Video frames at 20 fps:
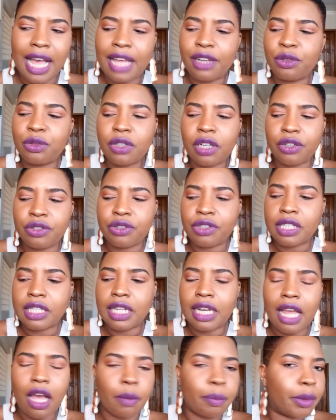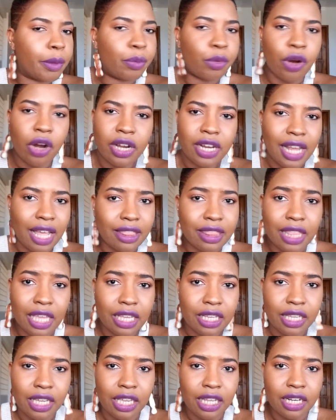I don't understand how people are not
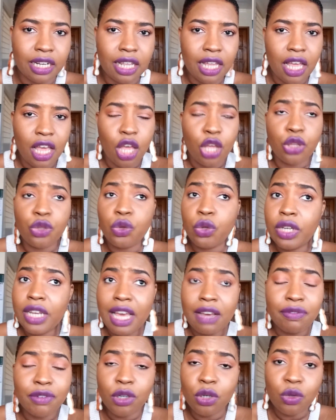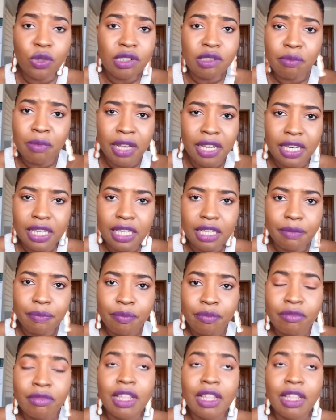thinking. You never lose money.